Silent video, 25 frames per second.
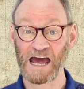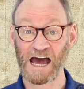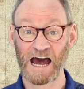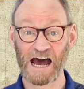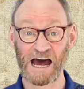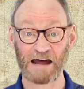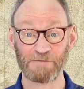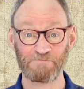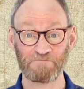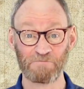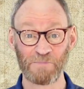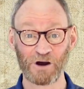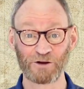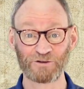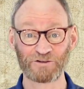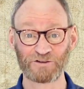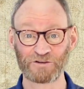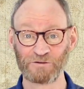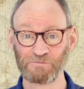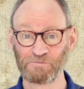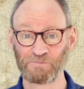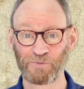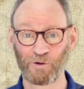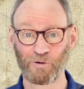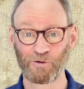And most
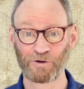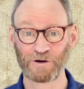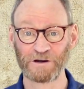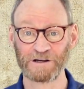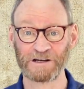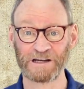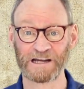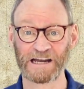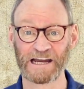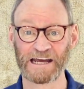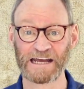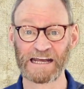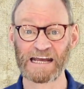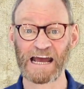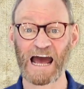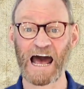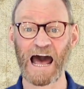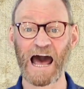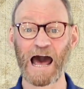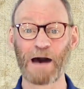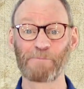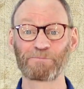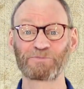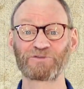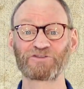importantly,
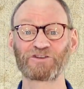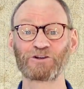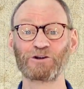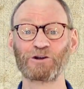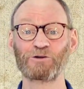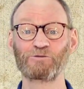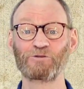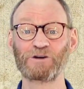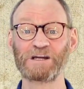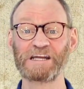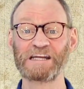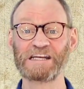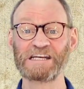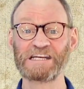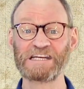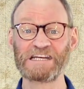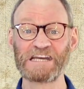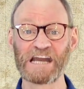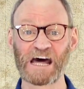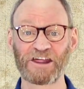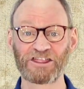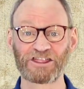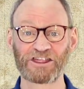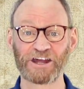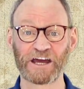absolutely
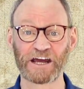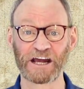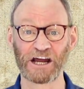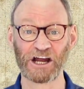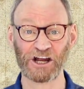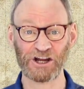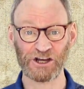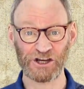nothing,